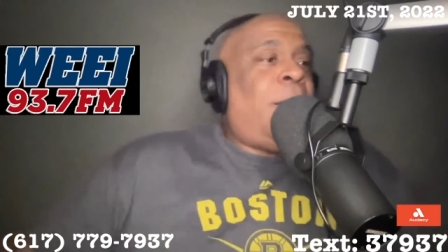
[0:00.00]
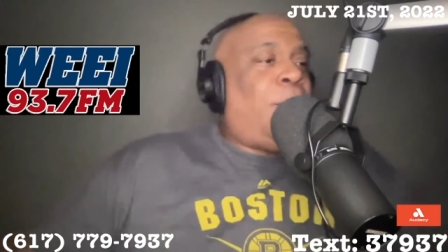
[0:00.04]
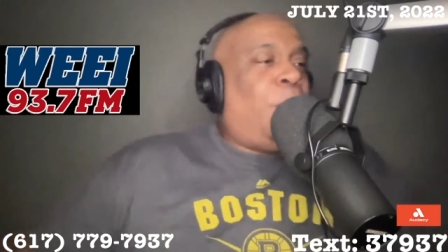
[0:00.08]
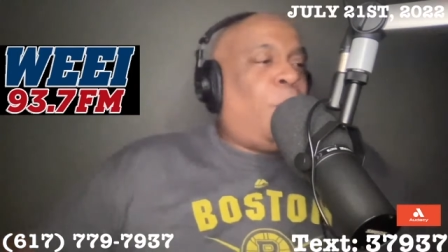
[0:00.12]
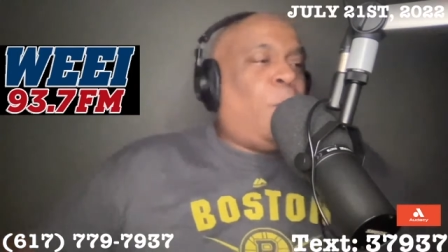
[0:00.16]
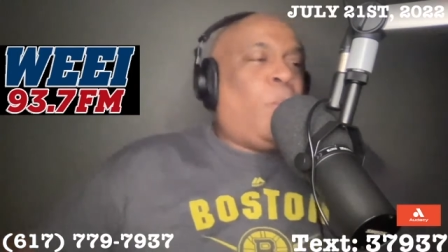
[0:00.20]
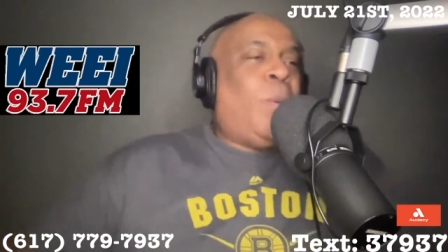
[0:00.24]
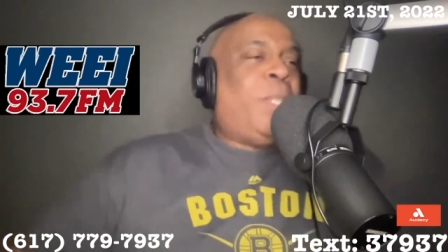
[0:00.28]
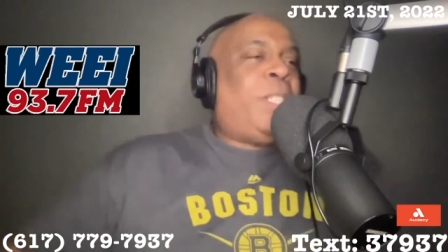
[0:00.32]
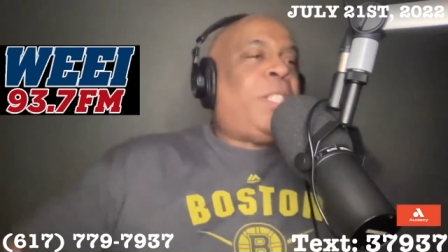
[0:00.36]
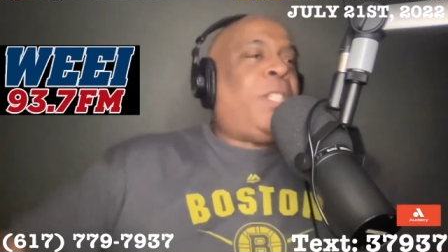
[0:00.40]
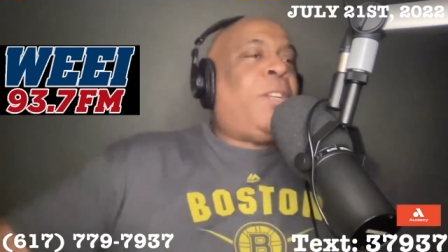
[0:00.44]

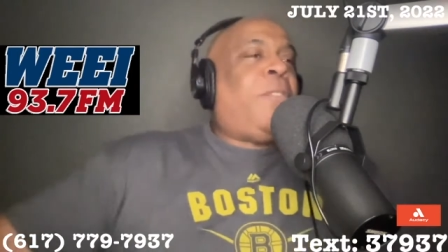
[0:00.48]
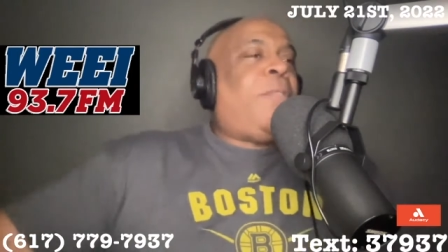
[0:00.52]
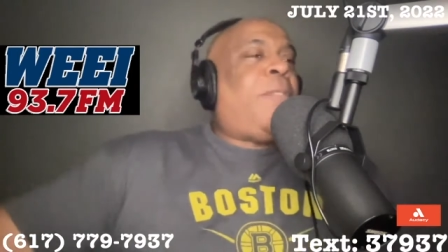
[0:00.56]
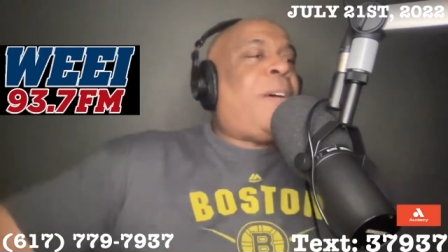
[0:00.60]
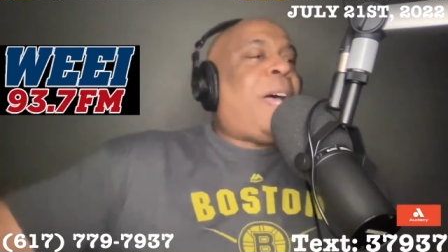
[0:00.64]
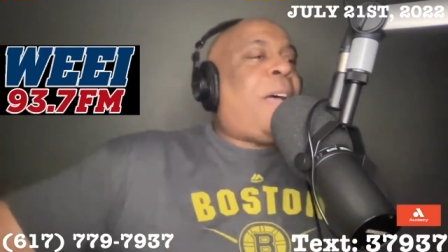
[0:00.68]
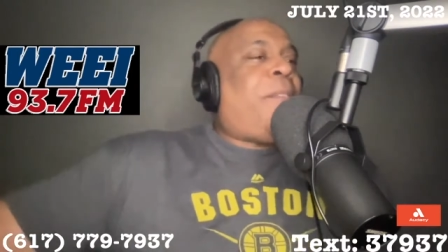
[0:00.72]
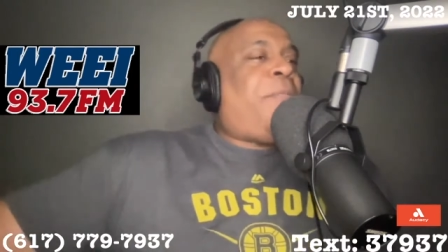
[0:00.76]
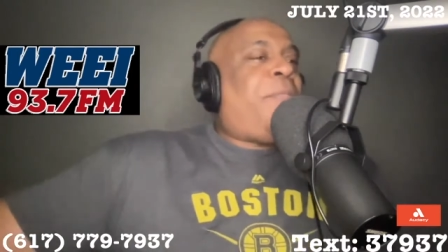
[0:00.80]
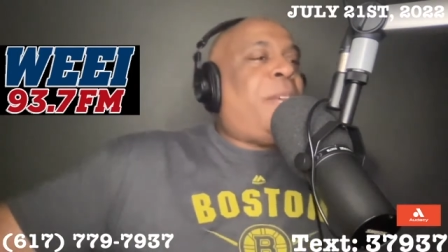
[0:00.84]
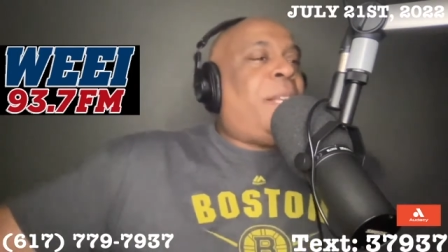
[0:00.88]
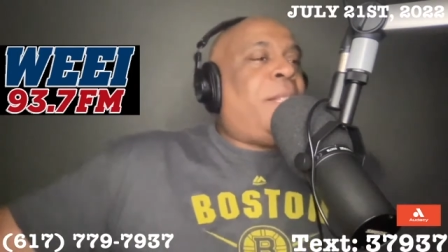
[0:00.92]
the Wizard of
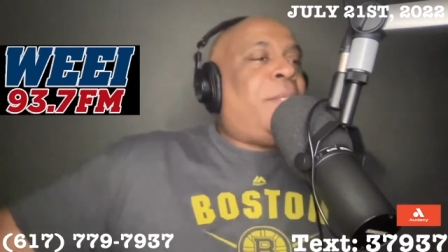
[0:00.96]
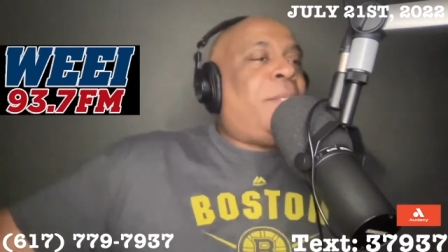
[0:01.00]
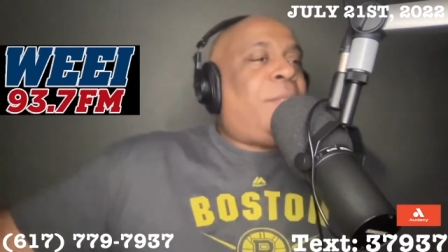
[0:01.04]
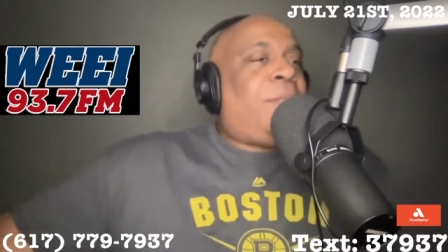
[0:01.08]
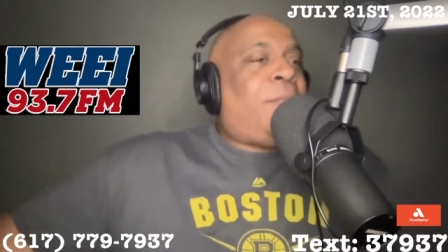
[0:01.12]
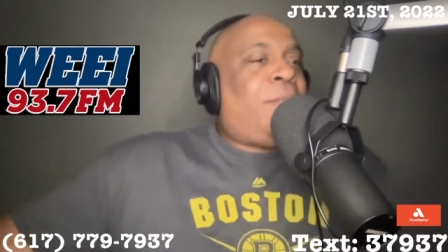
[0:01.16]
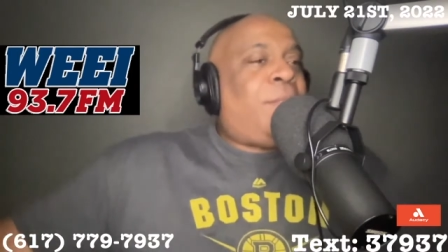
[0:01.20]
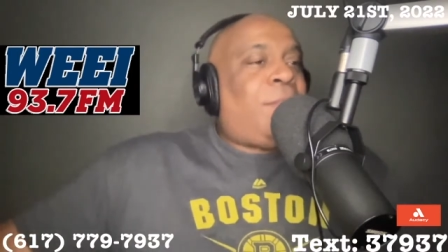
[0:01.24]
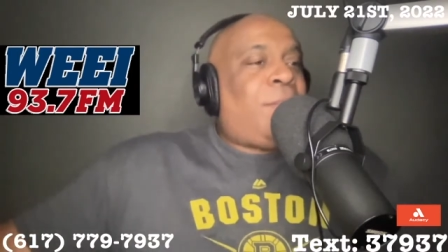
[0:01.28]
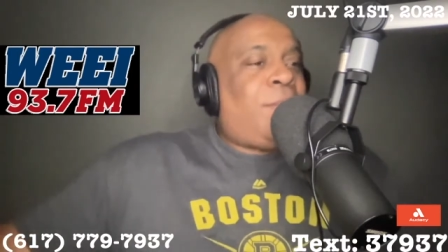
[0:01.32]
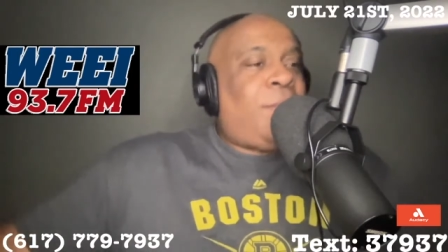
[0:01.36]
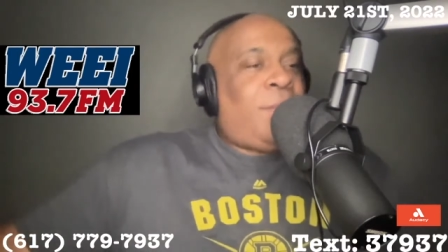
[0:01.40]

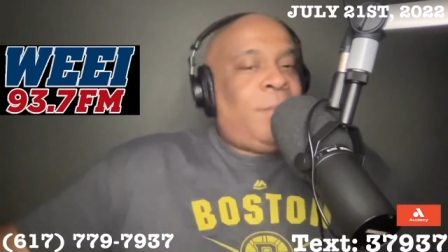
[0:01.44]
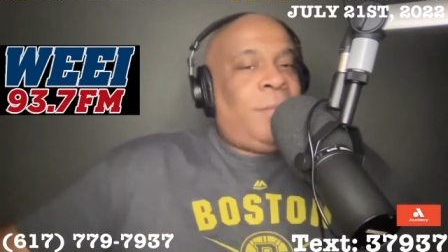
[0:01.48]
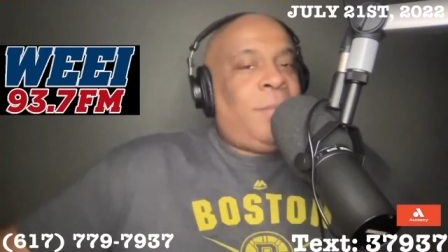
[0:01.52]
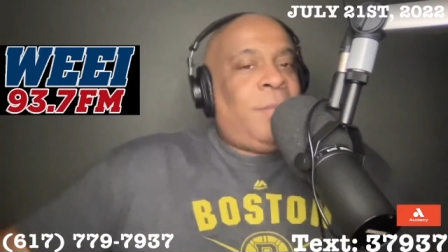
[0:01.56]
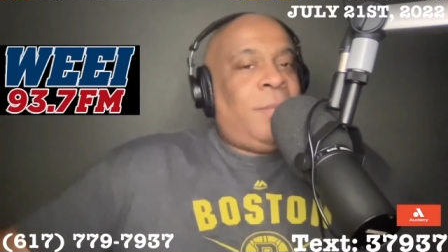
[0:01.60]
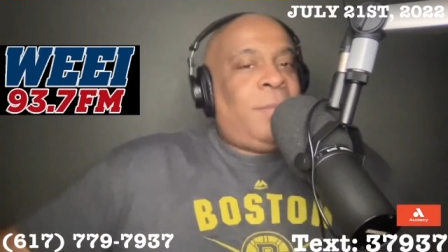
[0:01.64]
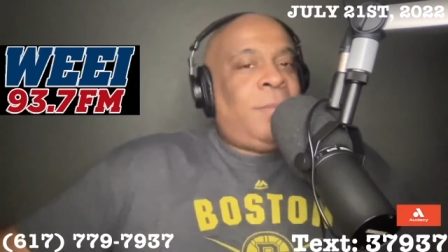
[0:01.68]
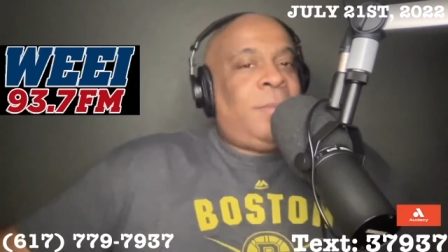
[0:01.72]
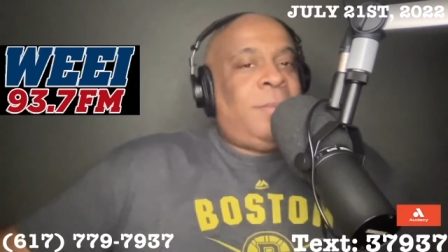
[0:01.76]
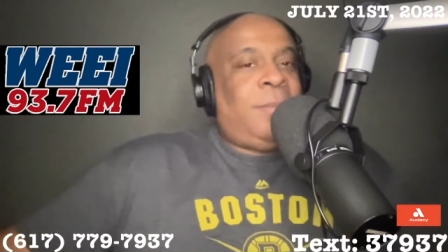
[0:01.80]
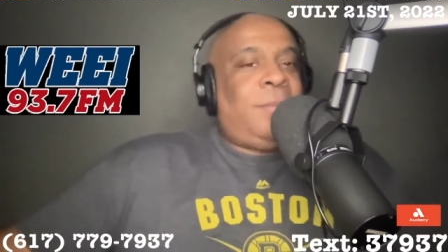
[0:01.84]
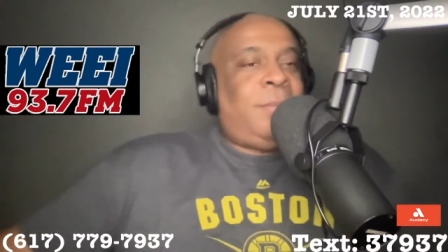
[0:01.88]
Offense.
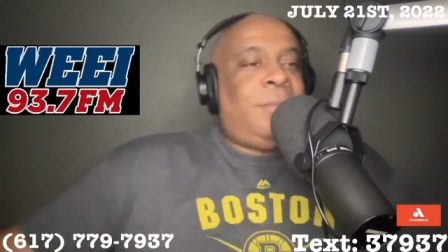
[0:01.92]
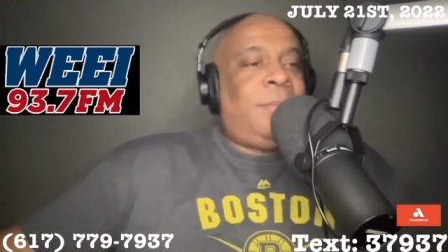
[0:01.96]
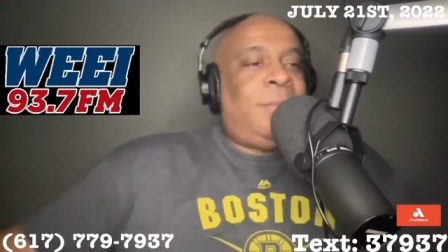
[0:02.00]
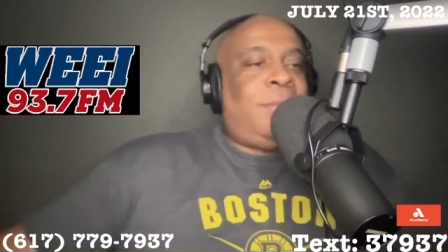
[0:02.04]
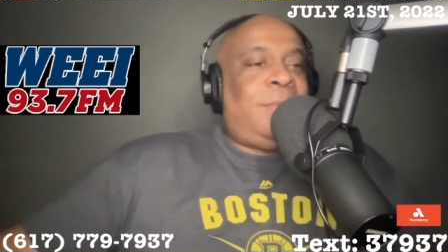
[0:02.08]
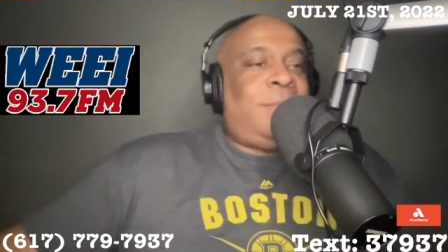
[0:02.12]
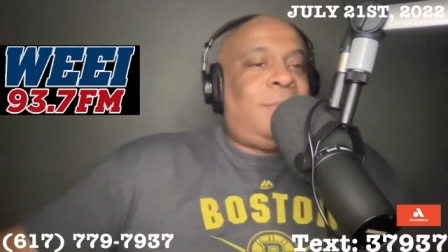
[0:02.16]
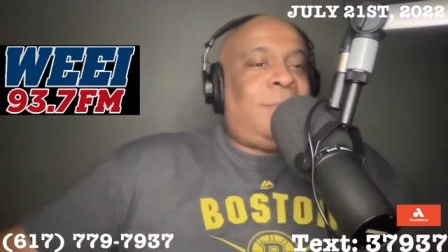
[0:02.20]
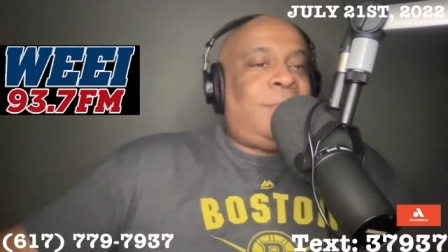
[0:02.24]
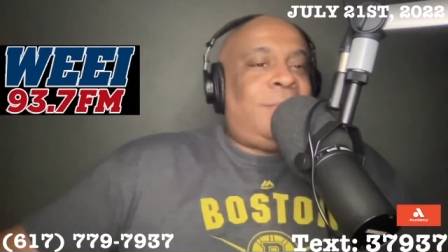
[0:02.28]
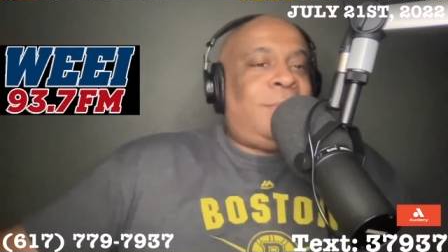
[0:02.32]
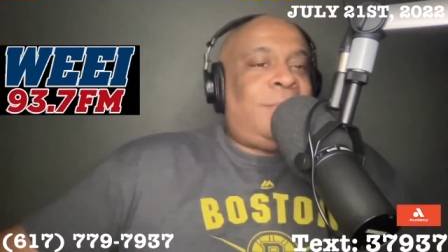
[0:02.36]

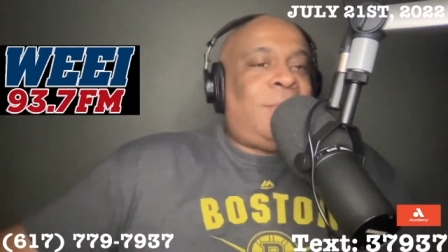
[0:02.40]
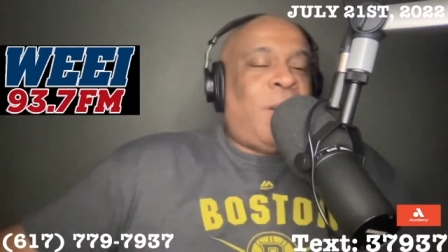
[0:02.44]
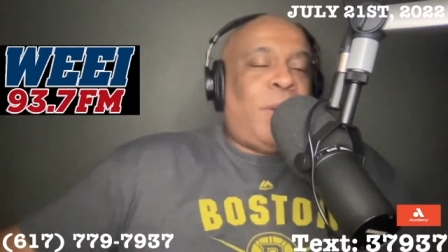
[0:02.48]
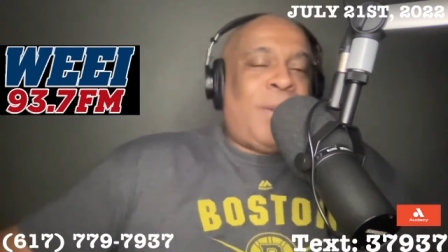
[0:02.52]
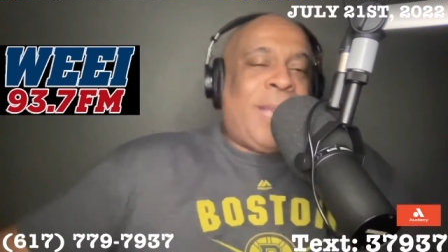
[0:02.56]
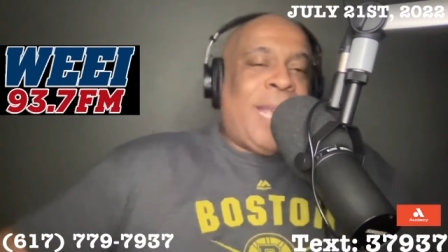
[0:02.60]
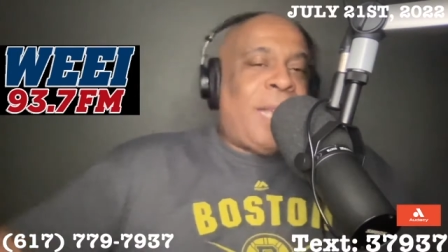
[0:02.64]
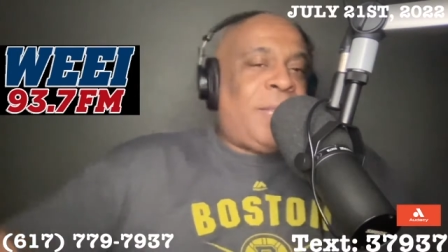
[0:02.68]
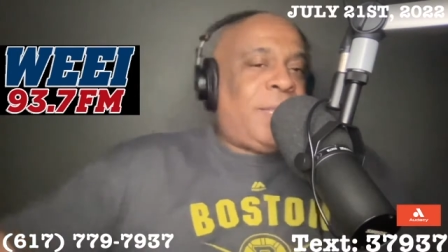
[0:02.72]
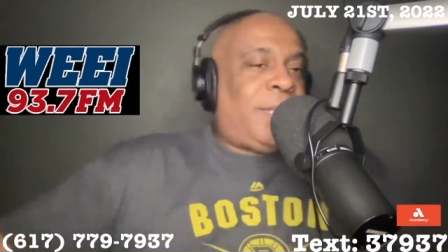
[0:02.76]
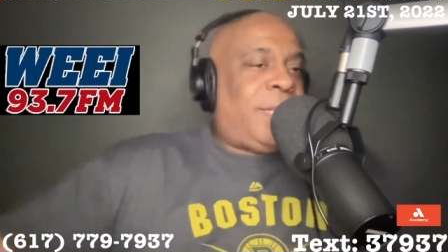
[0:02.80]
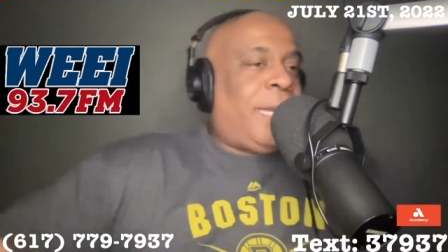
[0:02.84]

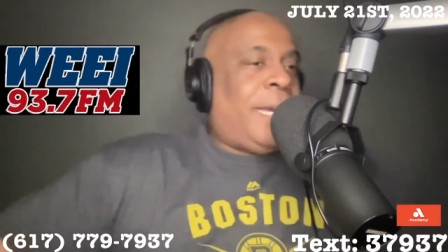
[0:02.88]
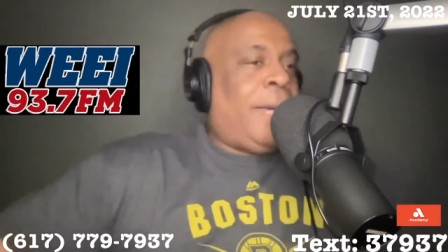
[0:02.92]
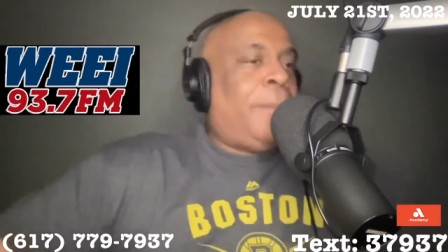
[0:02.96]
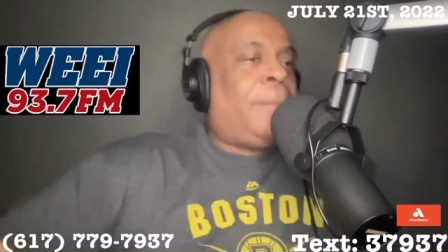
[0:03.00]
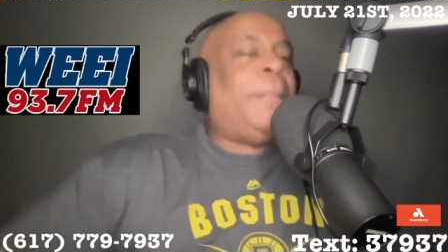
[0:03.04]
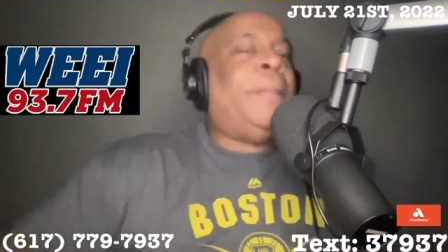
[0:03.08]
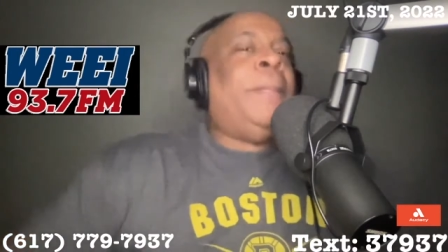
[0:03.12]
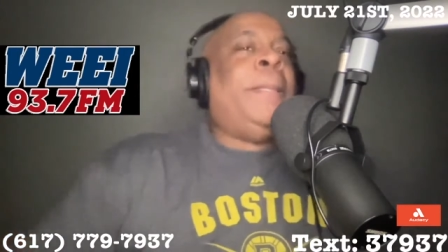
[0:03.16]
Okay, I'll stop.